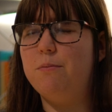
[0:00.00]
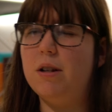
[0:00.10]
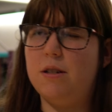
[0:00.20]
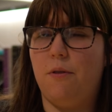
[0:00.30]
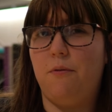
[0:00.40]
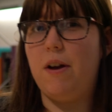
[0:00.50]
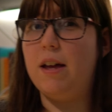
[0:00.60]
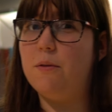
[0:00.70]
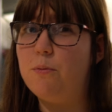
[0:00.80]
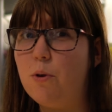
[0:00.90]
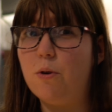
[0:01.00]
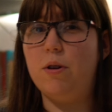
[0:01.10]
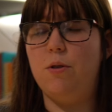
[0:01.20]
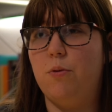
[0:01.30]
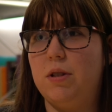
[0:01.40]
much of a fan of
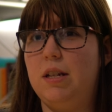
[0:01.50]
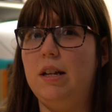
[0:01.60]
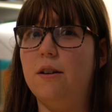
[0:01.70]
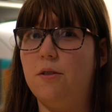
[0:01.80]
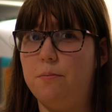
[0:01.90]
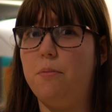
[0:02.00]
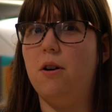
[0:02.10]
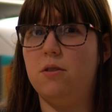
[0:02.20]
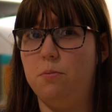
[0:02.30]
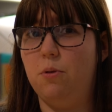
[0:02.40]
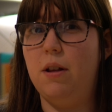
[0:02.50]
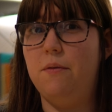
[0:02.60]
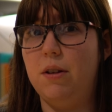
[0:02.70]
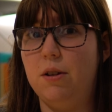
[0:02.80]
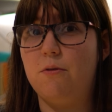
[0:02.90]
Warren, who was the other possible
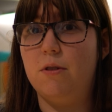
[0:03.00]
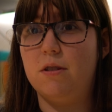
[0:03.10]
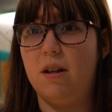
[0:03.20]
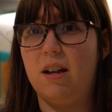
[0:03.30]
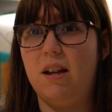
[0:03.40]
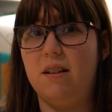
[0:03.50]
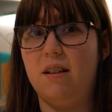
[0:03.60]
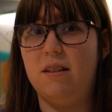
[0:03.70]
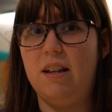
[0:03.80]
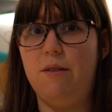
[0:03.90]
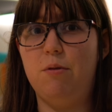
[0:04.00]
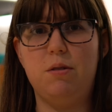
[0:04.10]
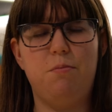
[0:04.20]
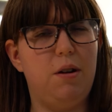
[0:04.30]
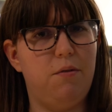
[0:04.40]
love interest. I kind of thought that he
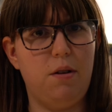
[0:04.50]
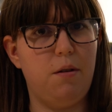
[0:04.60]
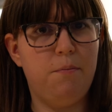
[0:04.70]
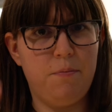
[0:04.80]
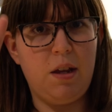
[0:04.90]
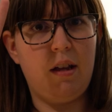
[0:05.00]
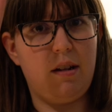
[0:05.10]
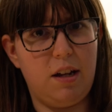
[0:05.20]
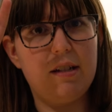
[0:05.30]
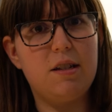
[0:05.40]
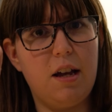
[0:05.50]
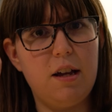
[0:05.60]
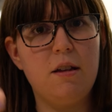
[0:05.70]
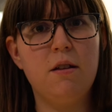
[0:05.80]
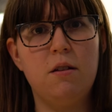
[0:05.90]
was a bit of a nice
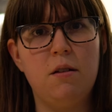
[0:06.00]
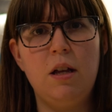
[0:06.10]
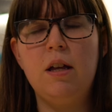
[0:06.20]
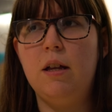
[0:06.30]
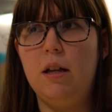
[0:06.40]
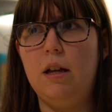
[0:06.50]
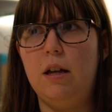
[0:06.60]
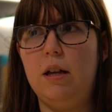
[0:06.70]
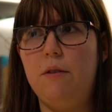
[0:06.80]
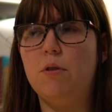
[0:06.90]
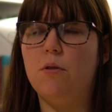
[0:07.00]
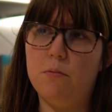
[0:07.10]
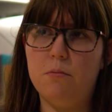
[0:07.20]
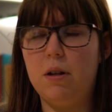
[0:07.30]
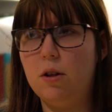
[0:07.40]
guy. Even
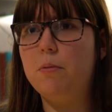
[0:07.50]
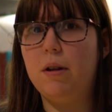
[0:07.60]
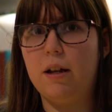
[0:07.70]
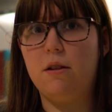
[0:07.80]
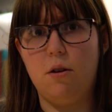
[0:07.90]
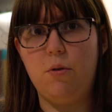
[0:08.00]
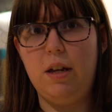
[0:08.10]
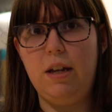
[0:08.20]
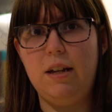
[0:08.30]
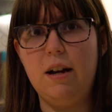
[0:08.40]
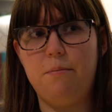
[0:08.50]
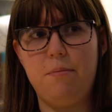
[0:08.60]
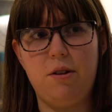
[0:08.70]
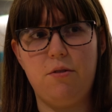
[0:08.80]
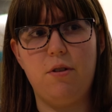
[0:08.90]
though a little bit like Chloe, he got
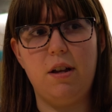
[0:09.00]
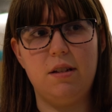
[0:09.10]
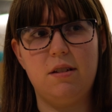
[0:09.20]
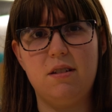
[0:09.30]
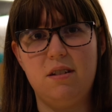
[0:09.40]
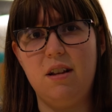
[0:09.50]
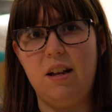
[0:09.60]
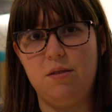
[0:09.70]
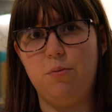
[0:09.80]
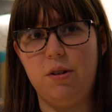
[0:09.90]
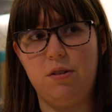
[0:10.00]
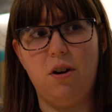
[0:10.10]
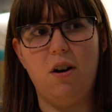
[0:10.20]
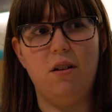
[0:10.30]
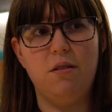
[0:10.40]
better as it went
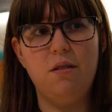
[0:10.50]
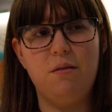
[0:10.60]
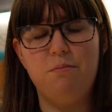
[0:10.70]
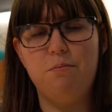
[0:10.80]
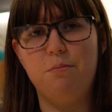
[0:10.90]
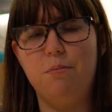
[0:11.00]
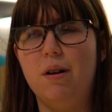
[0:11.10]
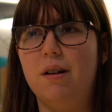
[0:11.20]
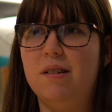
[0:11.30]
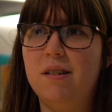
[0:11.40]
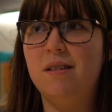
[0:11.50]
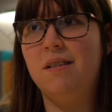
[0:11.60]
on. But